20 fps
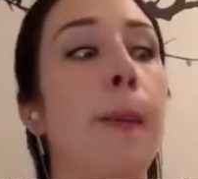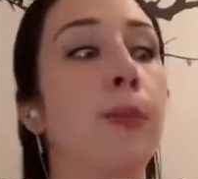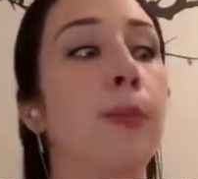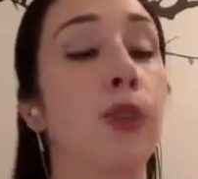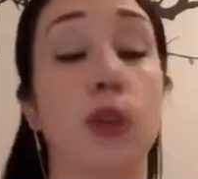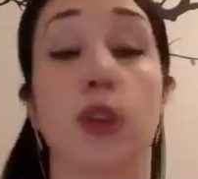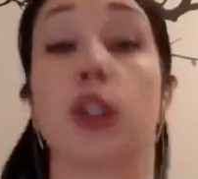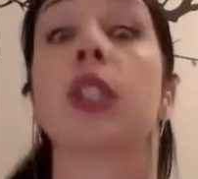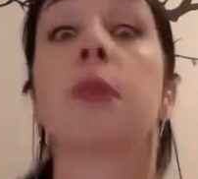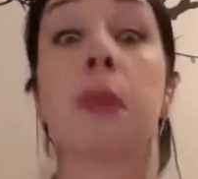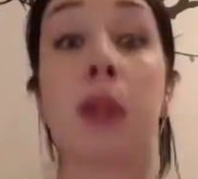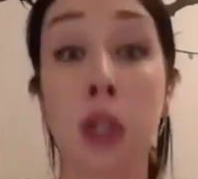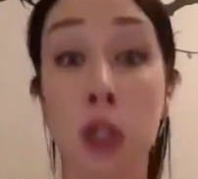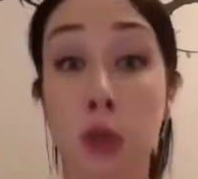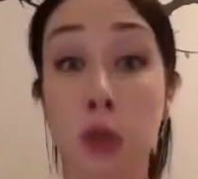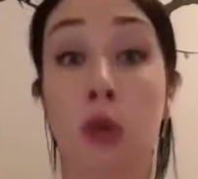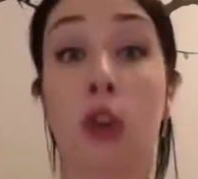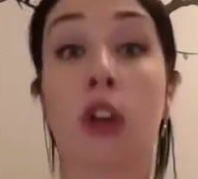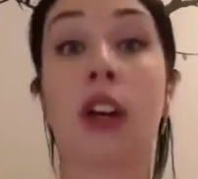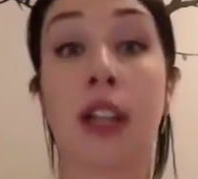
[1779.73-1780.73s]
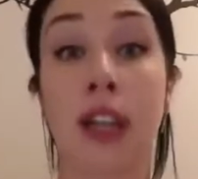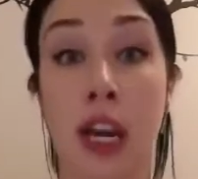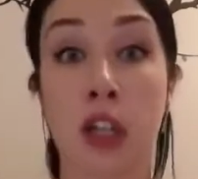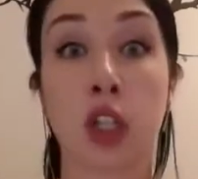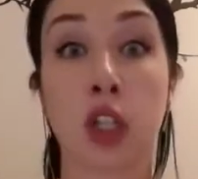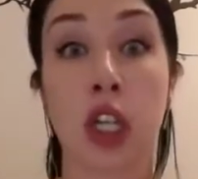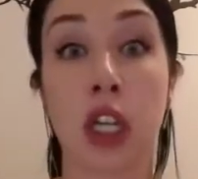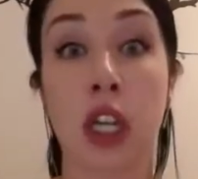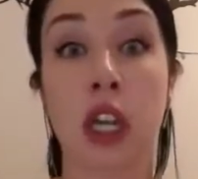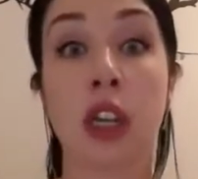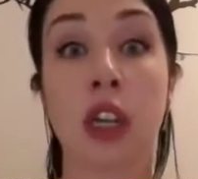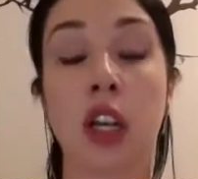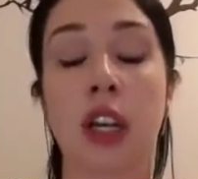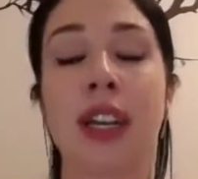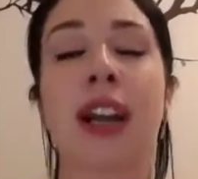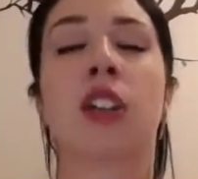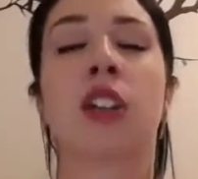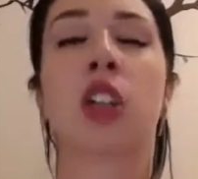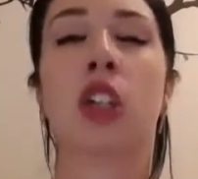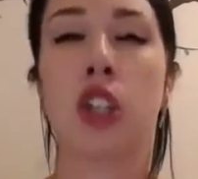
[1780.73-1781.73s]
your spiritual connection and the
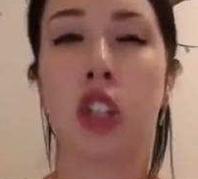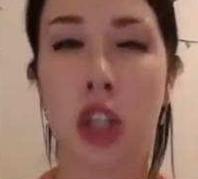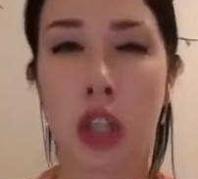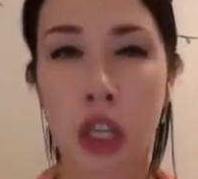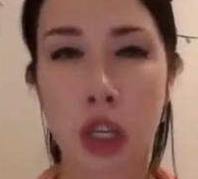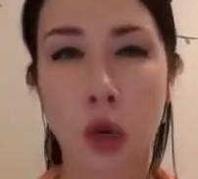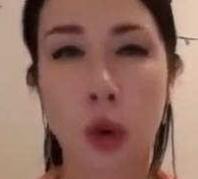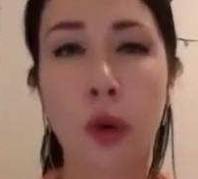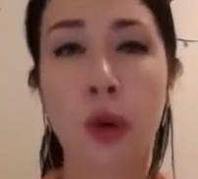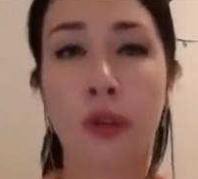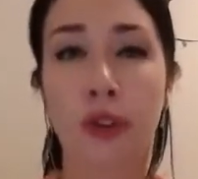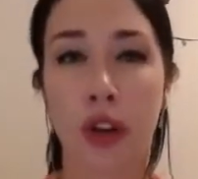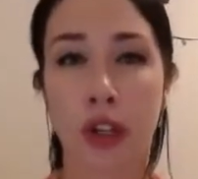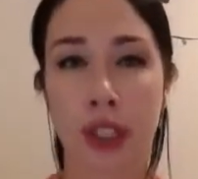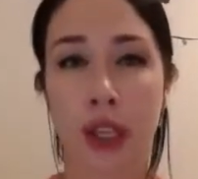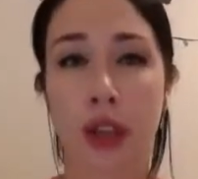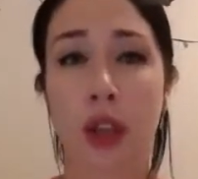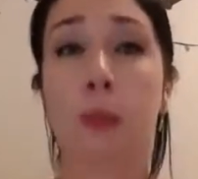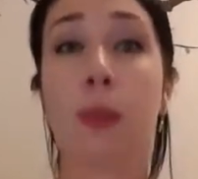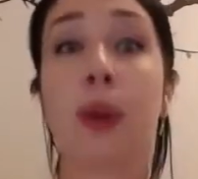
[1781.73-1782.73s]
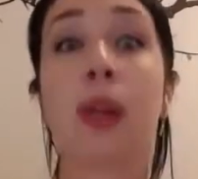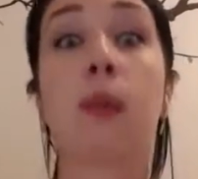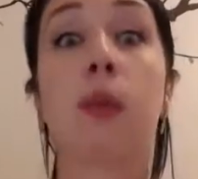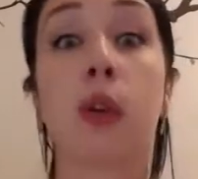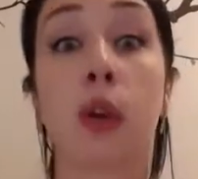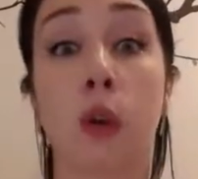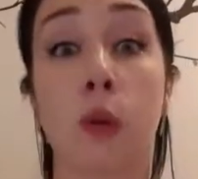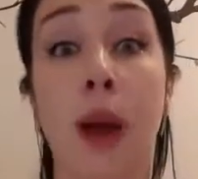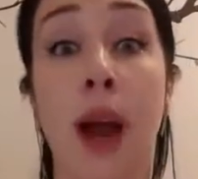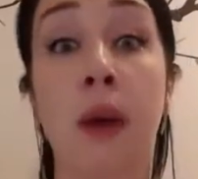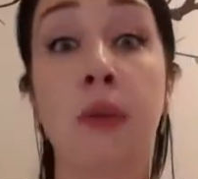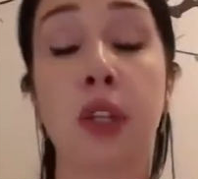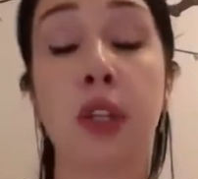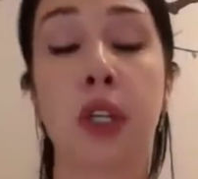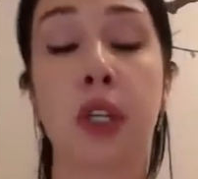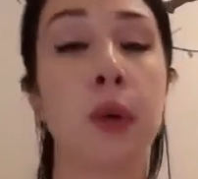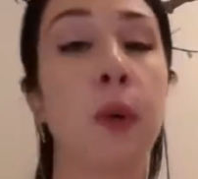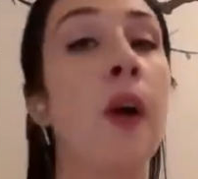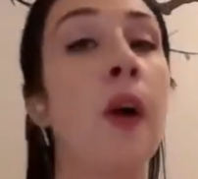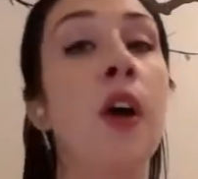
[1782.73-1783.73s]
connection to the universe and the people around
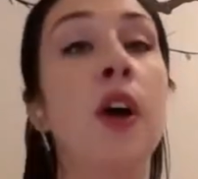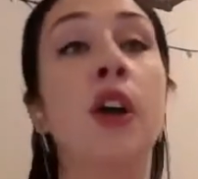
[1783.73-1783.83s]
you.